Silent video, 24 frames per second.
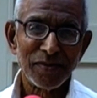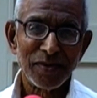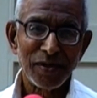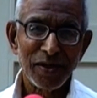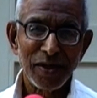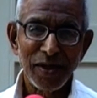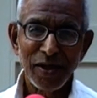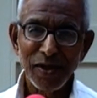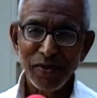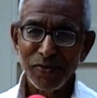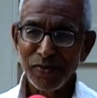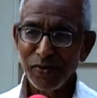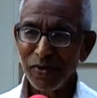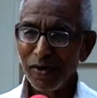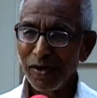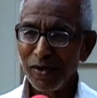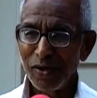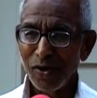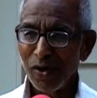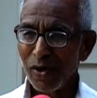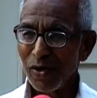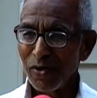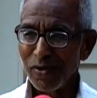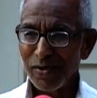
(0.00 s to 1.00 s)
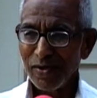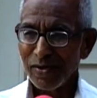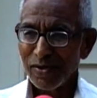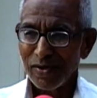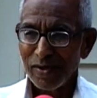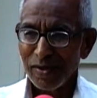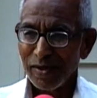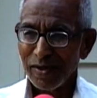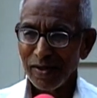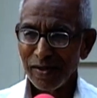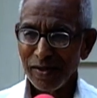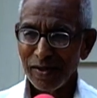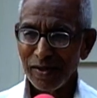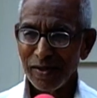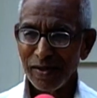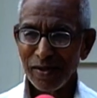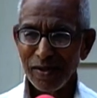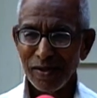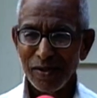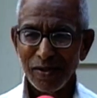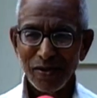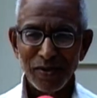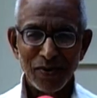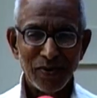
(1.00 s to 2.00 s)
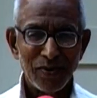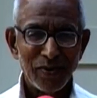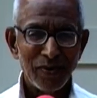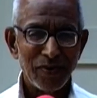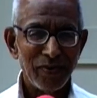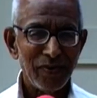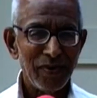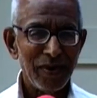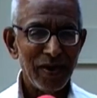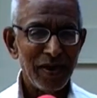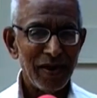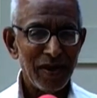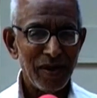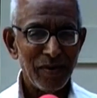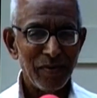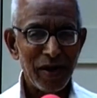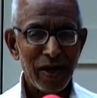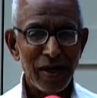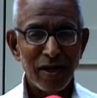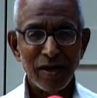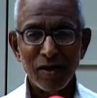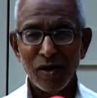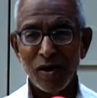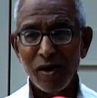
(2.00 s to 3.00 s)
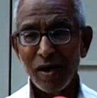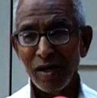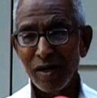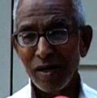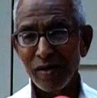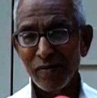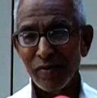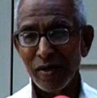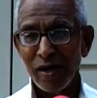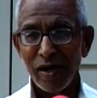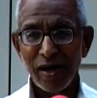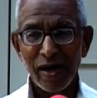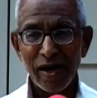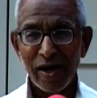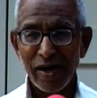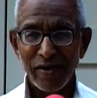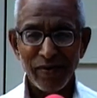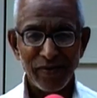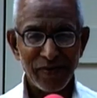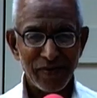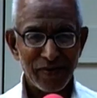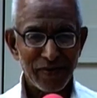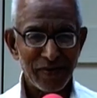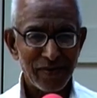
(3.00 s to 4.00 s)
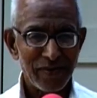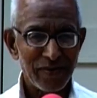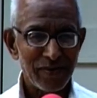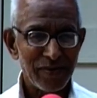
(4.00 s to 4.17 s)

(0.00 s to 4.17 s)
If we don't, we remain all our life